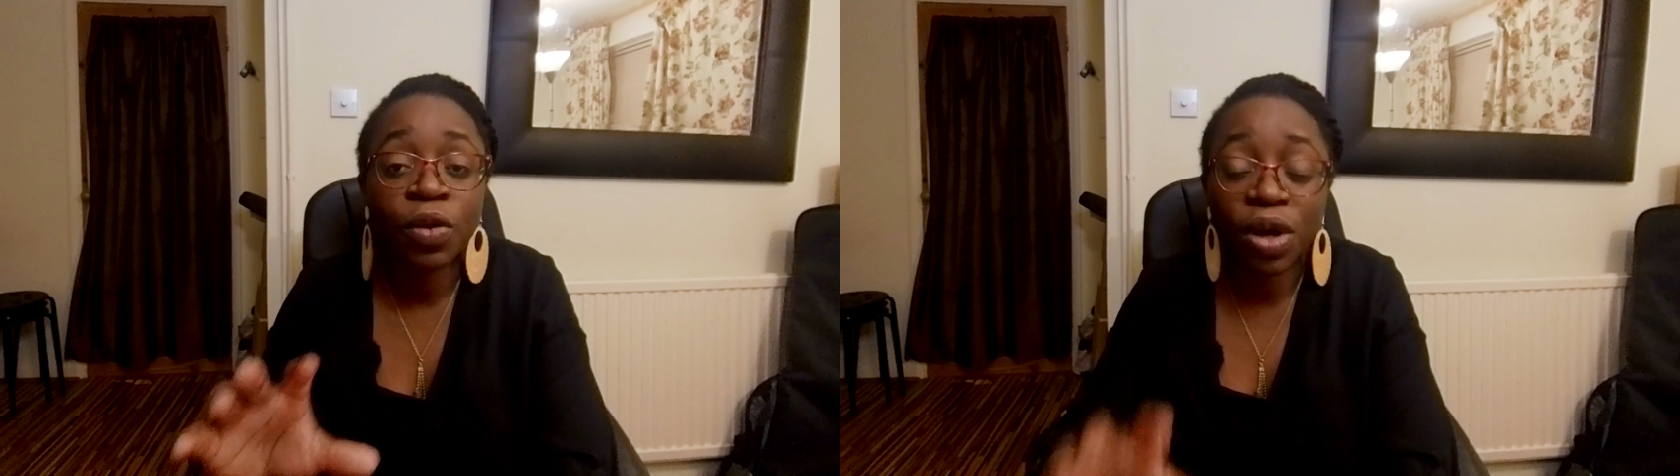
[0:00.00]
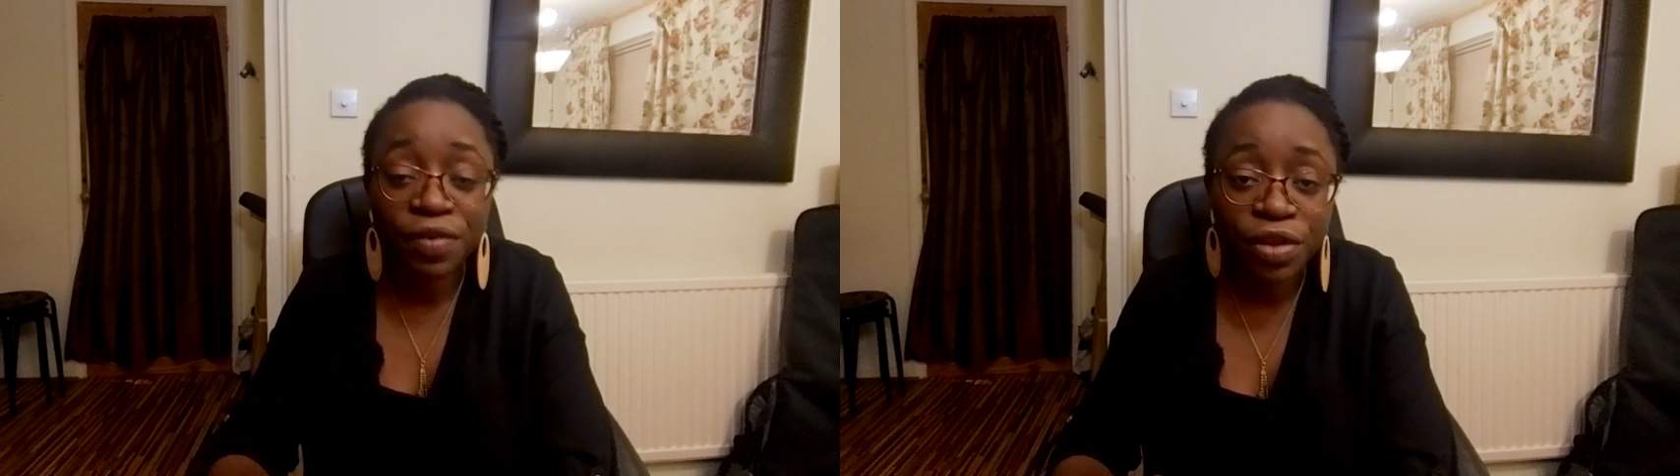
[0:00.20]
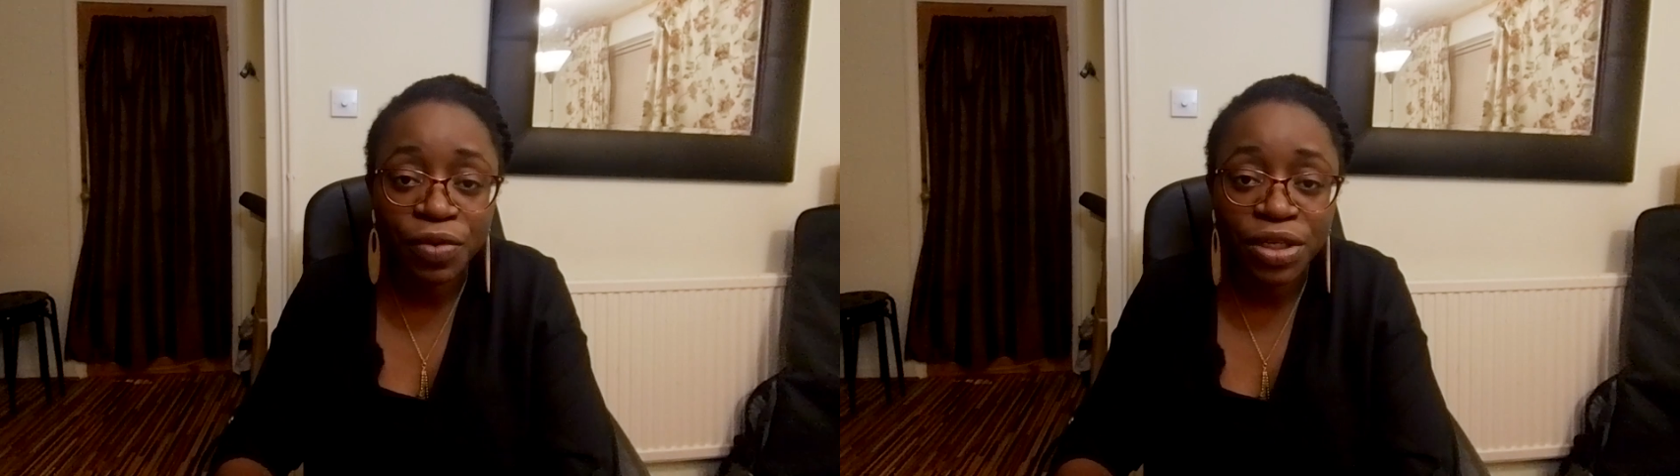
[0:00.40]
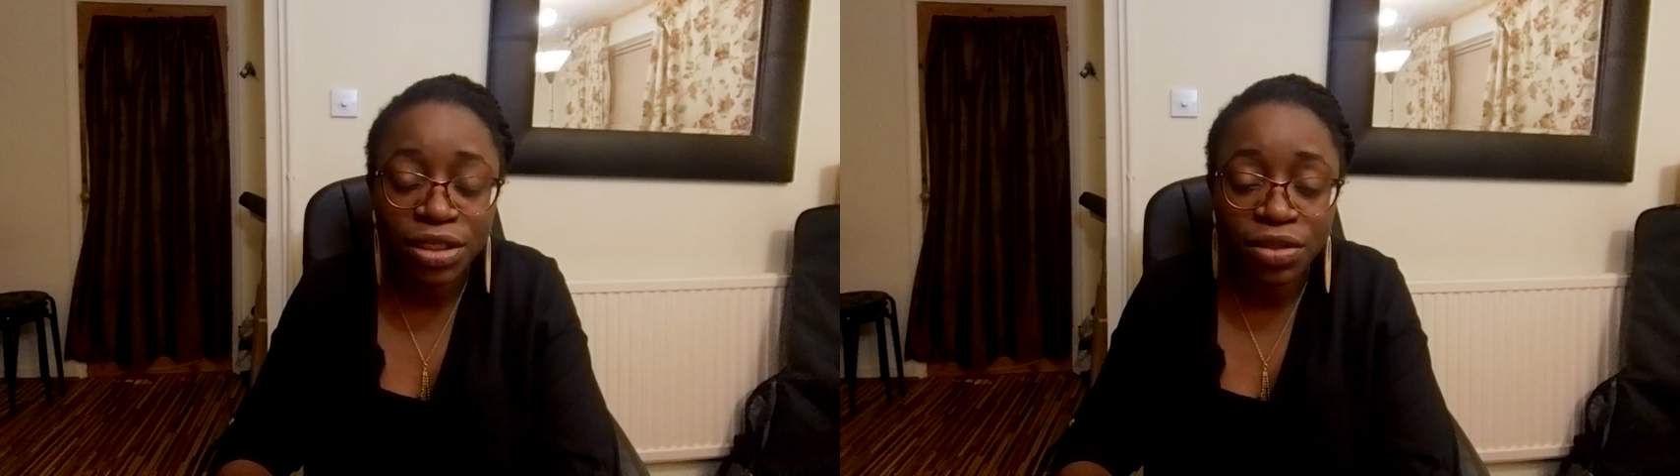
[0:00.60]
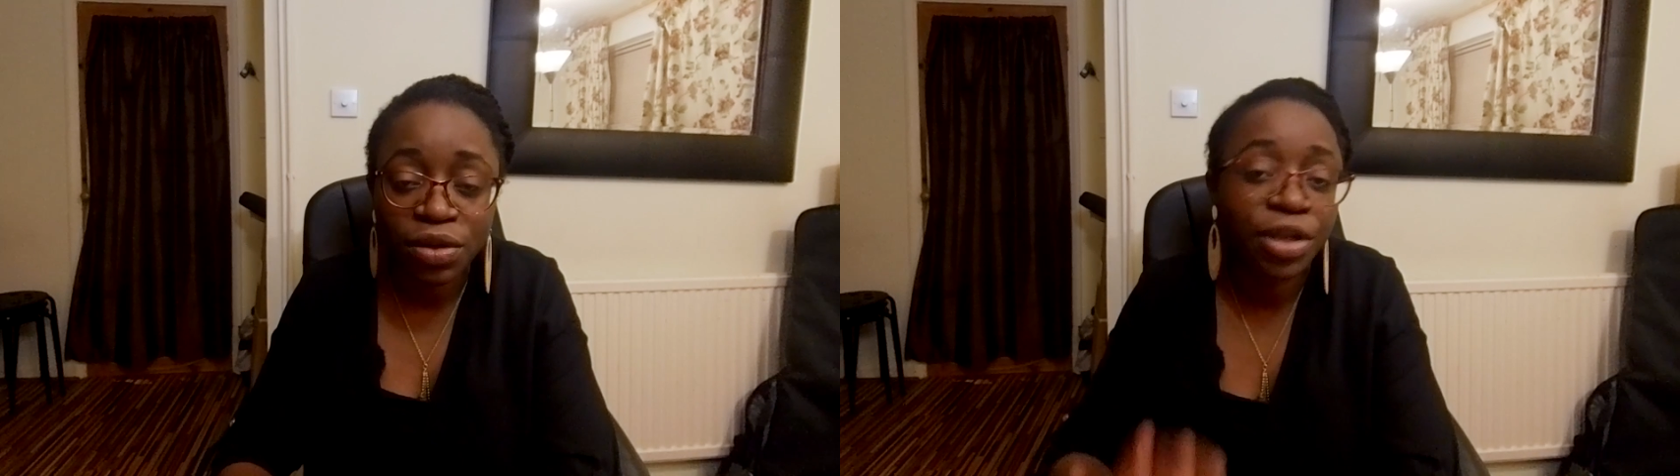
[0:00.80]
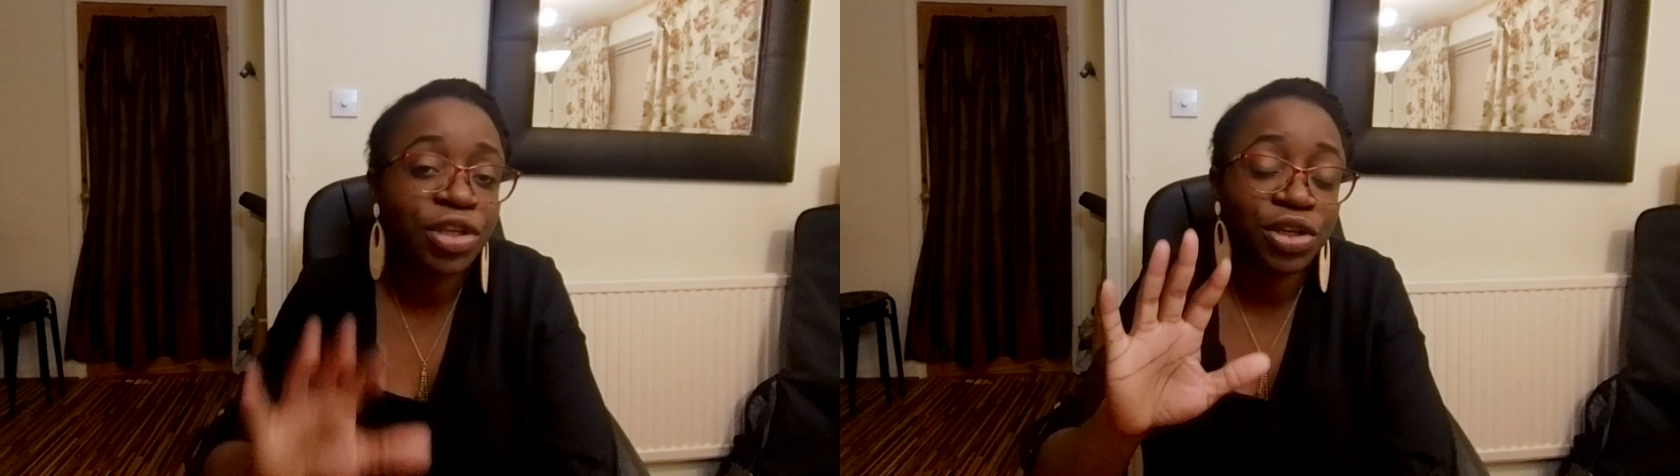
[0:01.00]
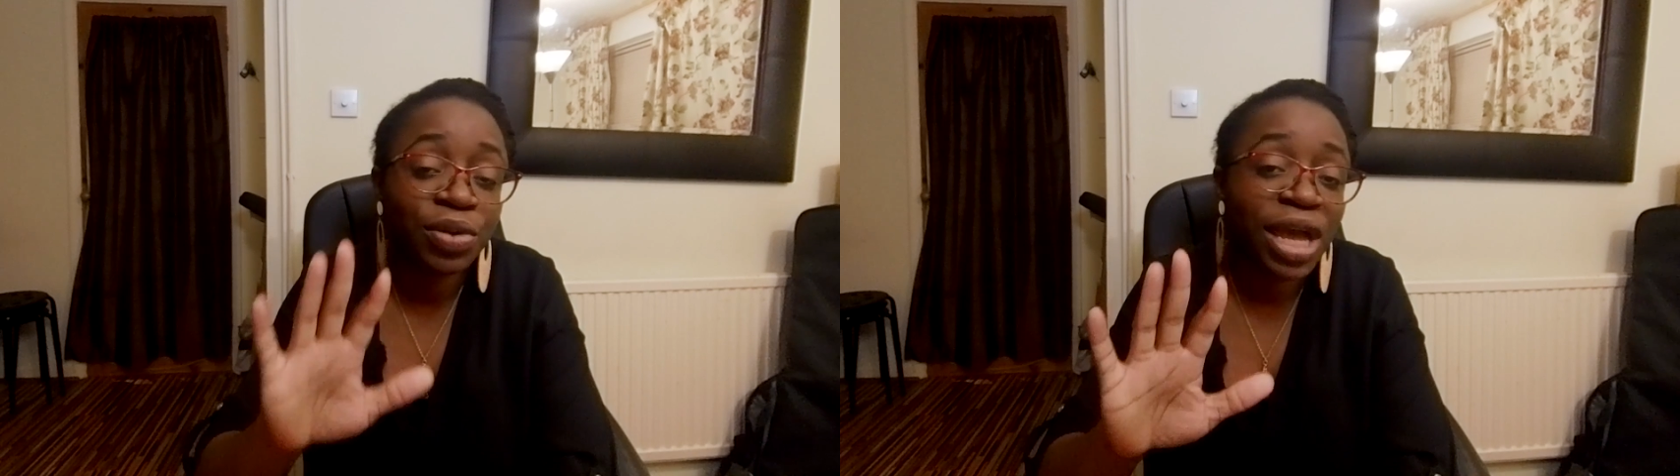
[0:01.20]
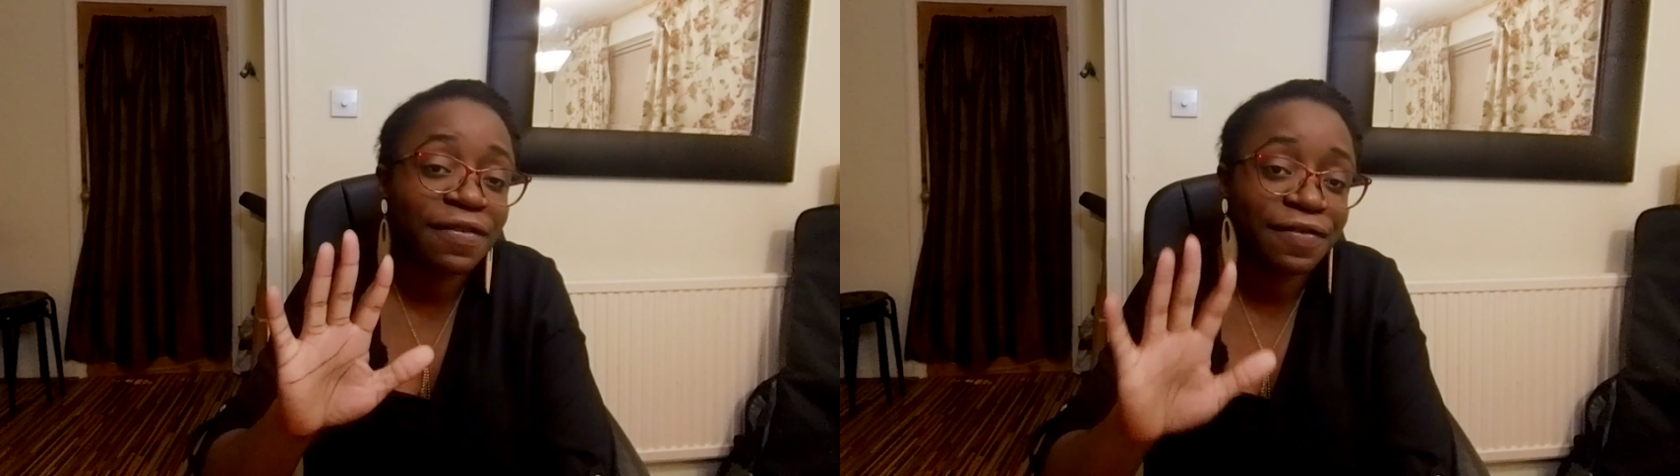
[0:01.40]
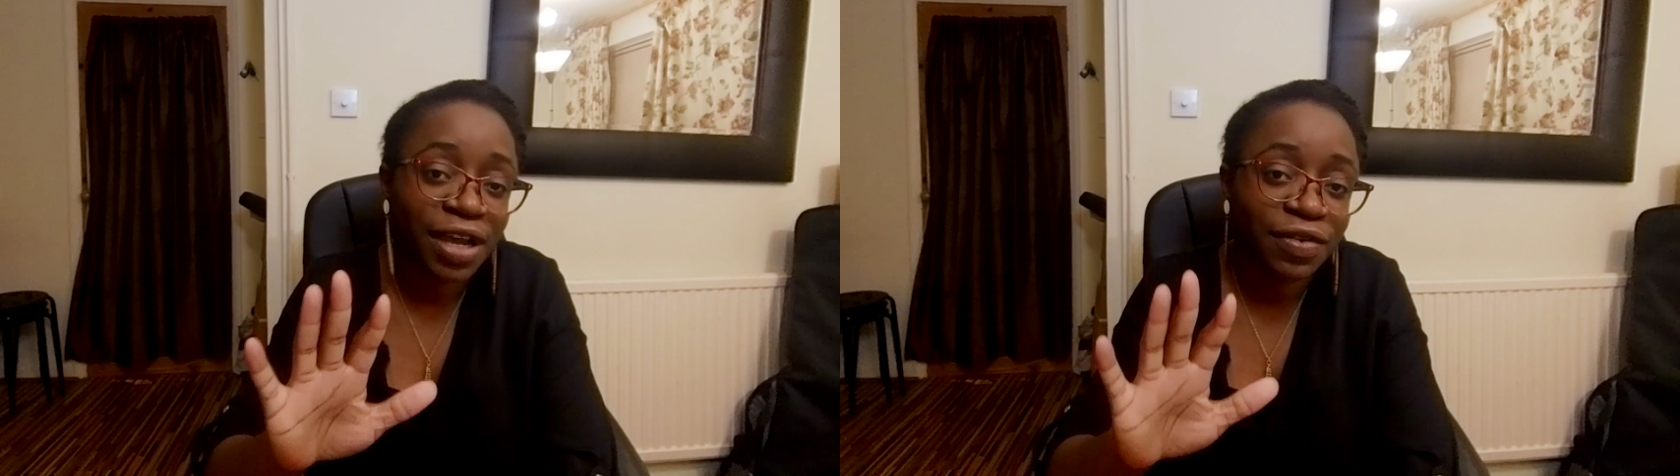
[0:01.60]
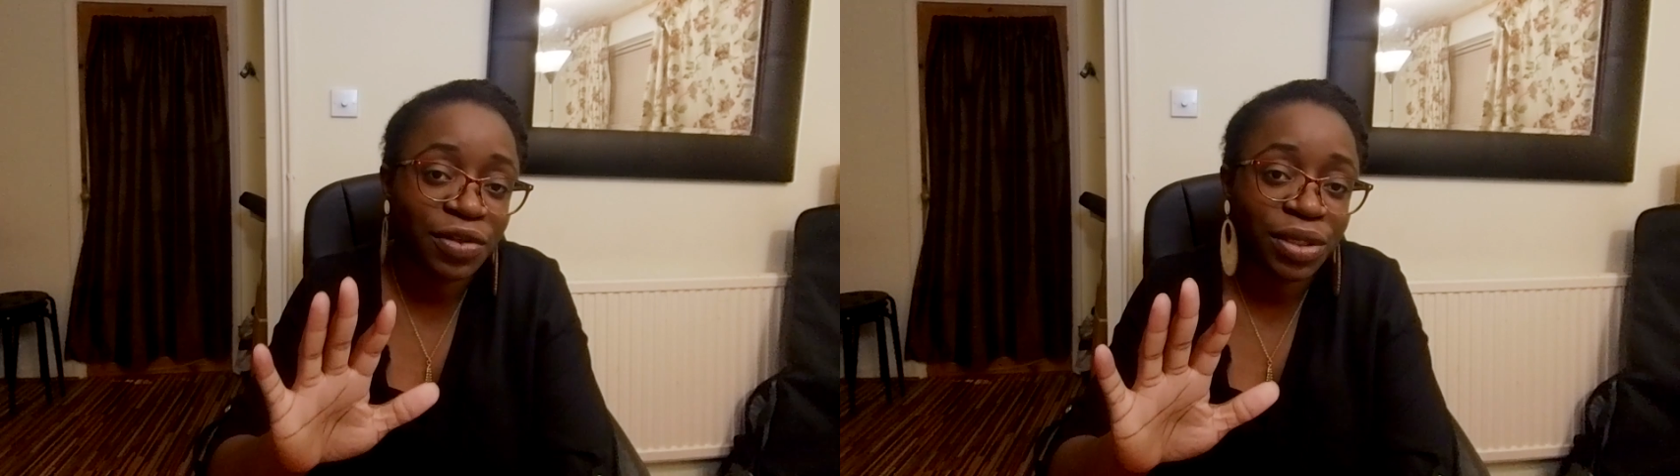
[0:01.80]
Whatever your reasons are, you do have
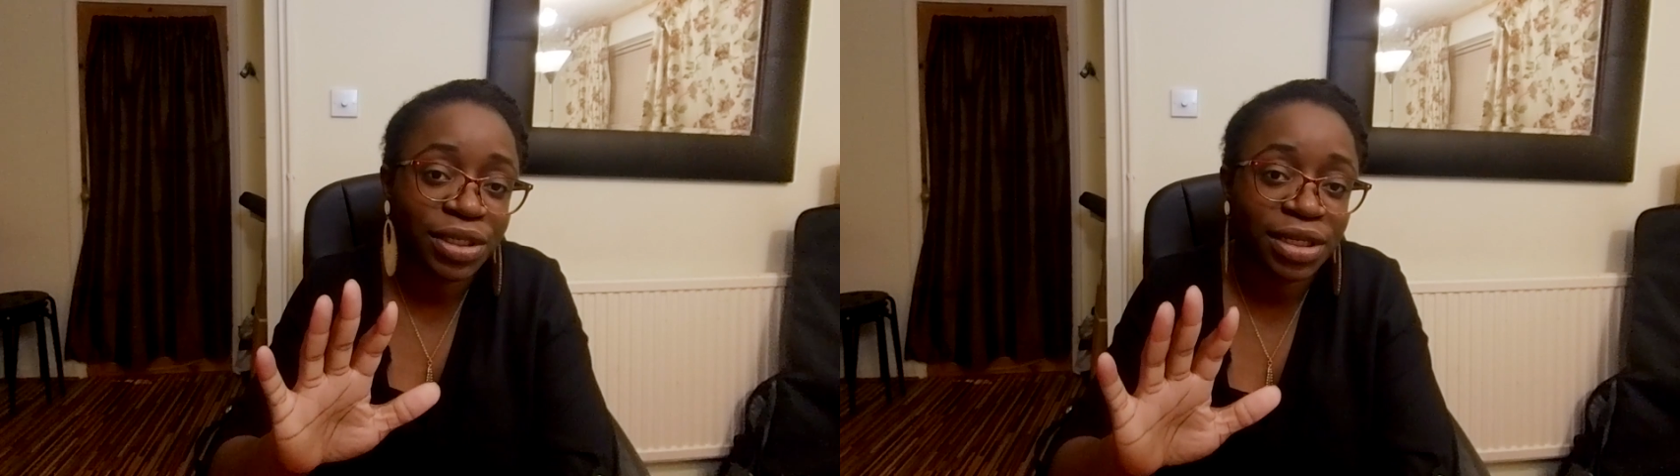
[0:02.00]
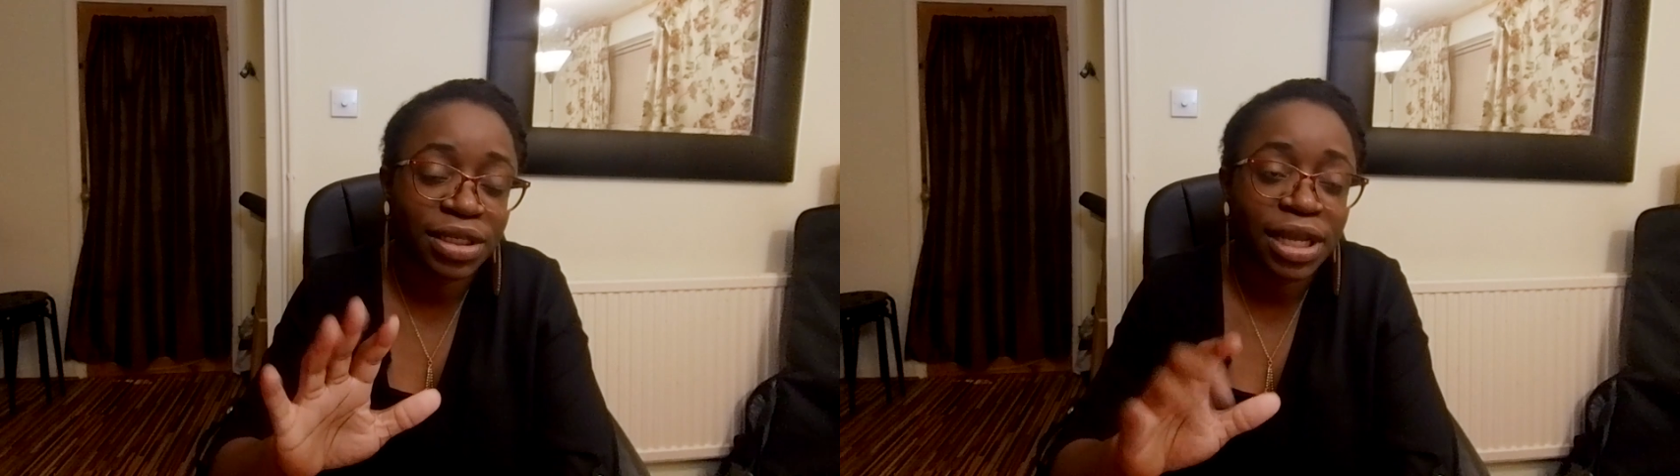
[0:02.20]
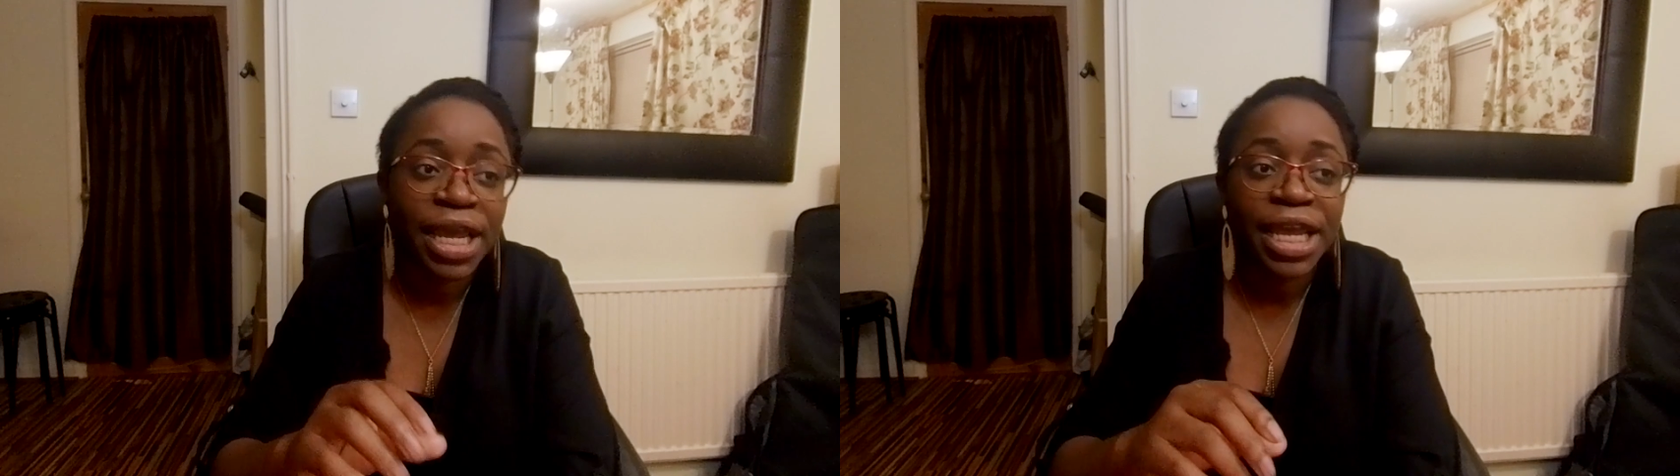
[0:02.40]
5 choices